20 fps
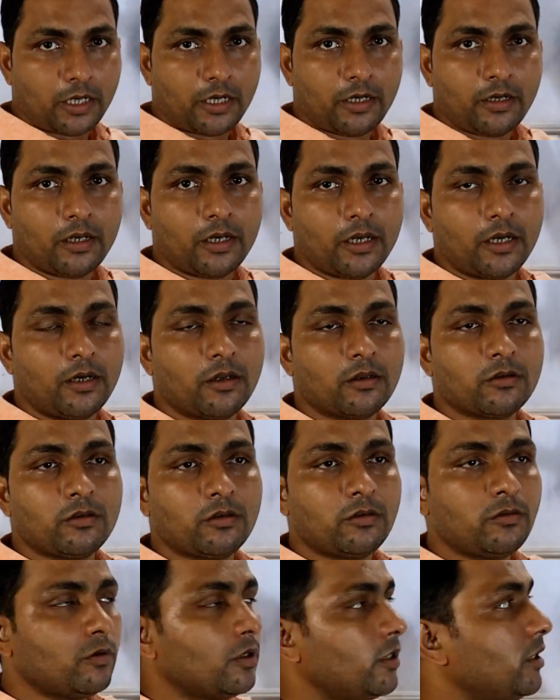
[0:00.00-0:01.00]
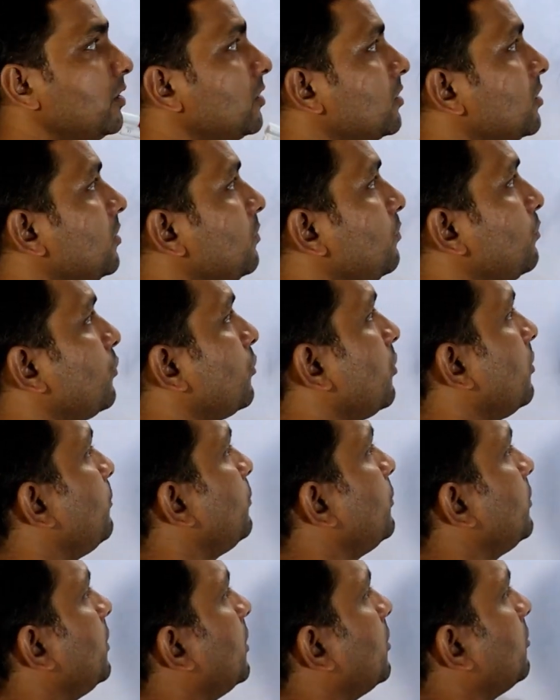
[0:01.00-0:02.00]
and another one is a
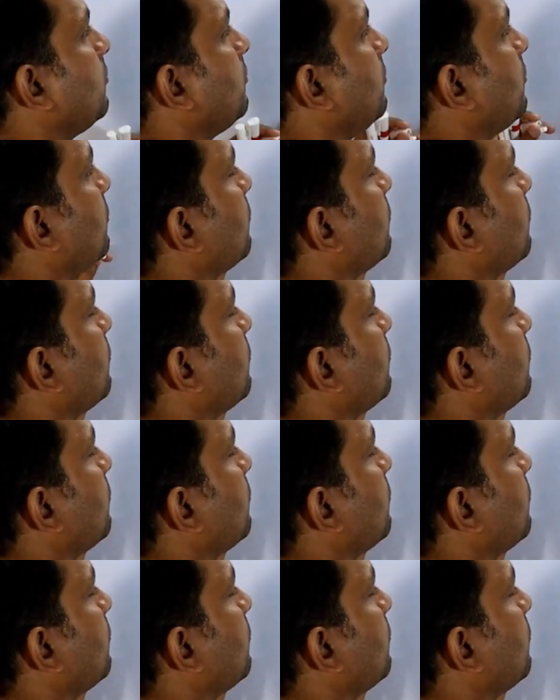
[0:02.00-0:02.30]
proper noun.